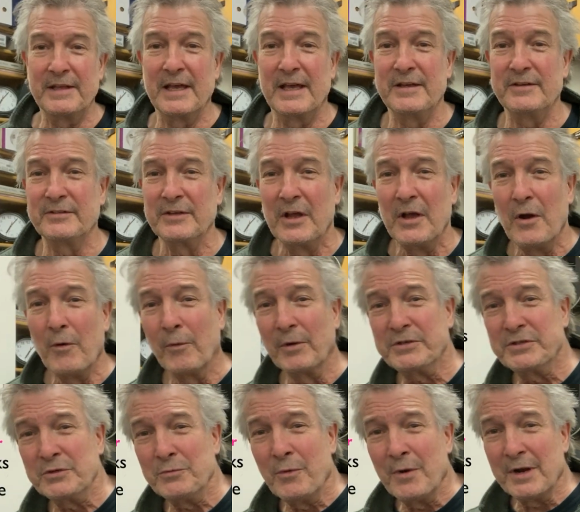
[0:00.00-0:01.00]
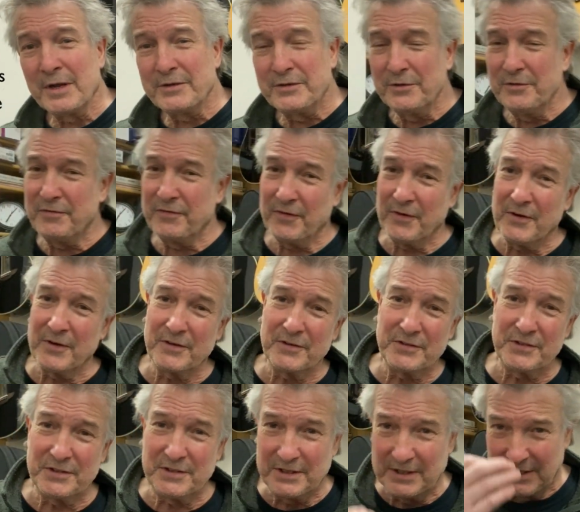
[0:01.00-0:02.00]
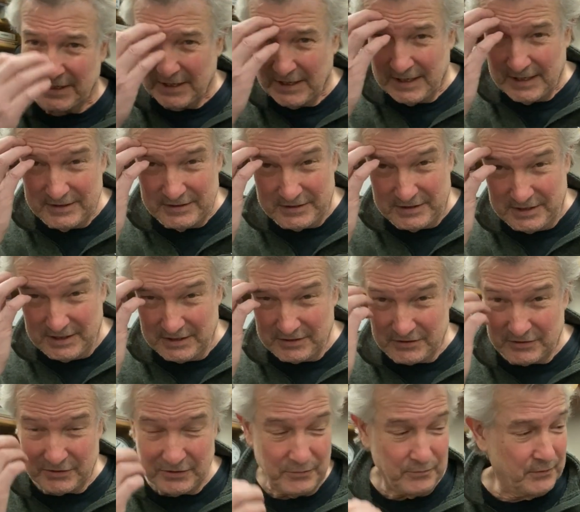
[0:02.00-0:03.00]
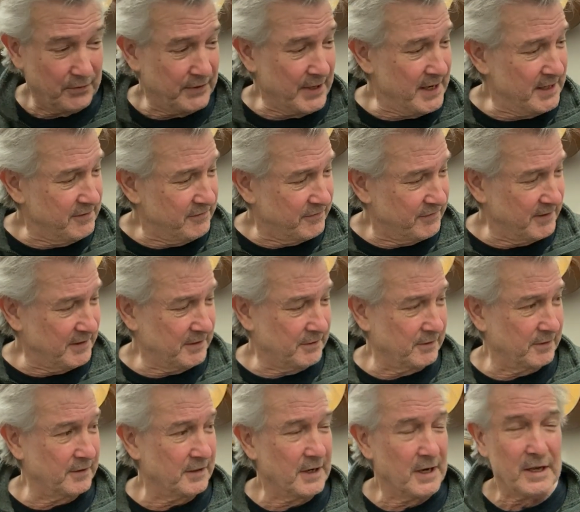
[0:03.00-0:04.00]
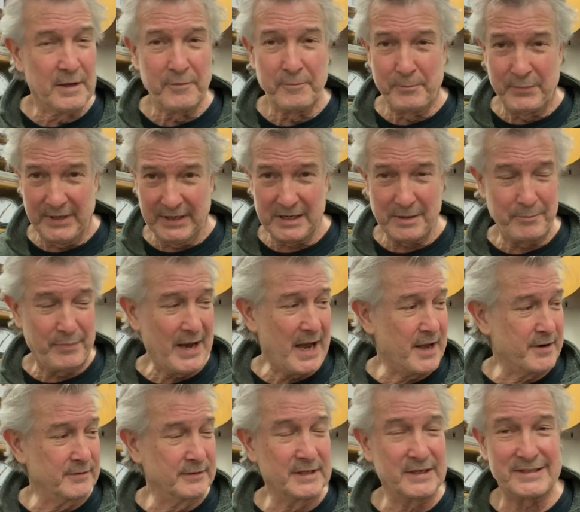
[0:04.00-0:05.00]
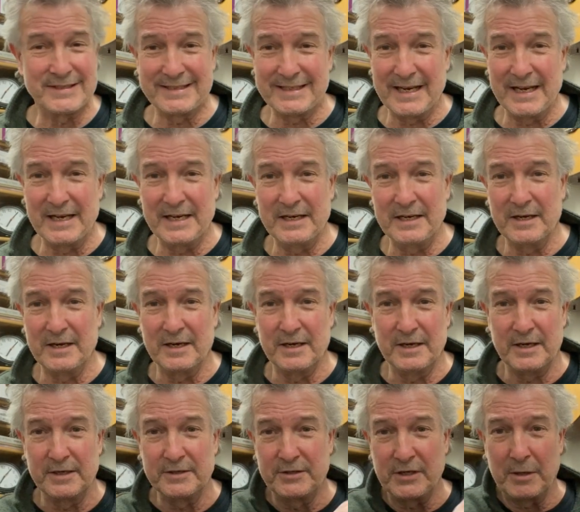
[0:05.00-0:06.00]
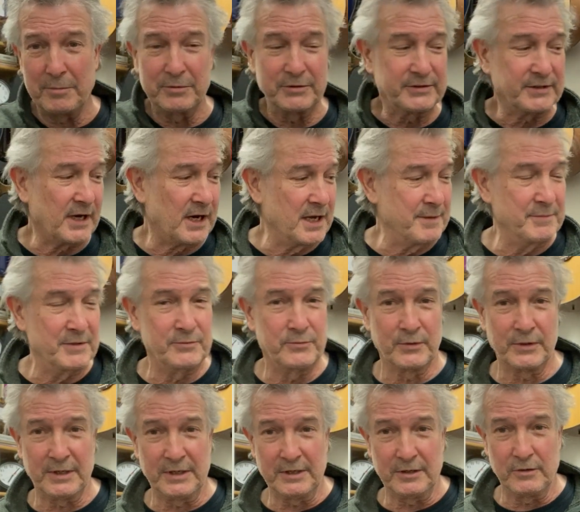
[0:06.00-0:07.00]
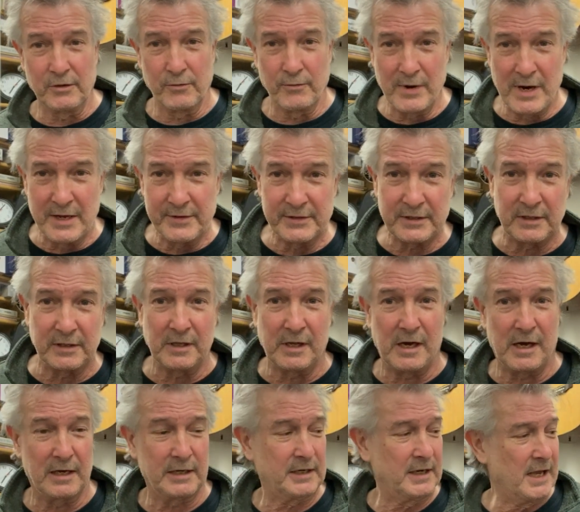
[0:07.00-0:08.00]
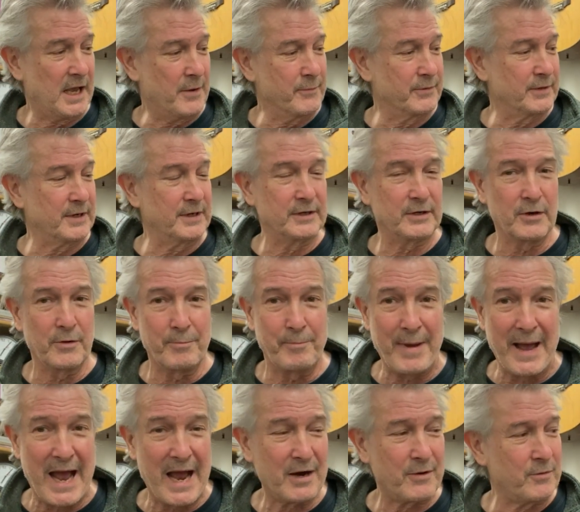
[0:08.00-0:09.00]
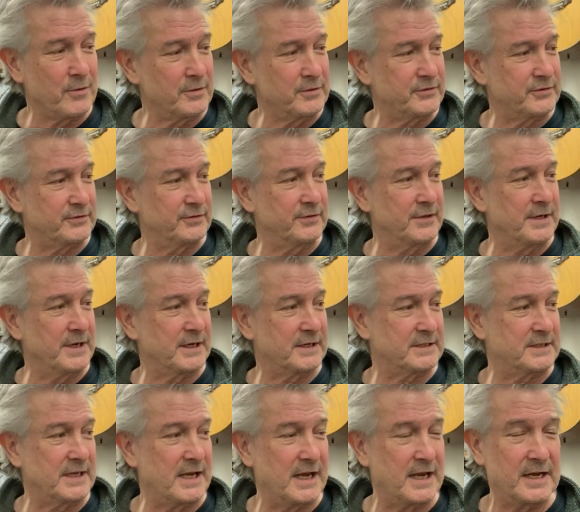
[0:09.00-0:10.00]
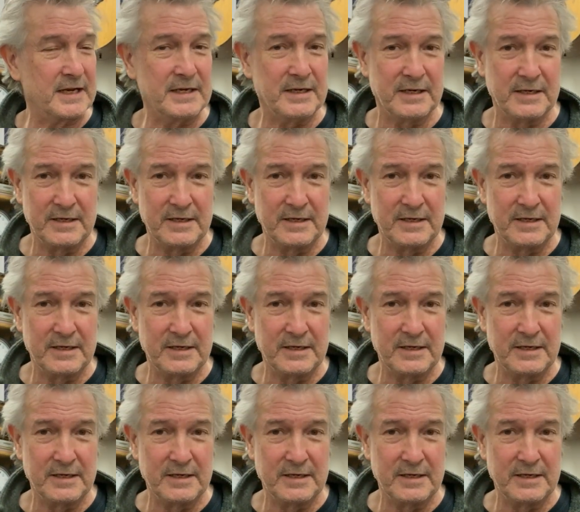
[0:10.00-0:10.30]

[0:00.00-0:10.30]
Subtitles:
A's. What you want to do first is just with any finger, pick a pattern. Let's say a double diamond. We're going to go around the clock and we're going to go backwards to the next A,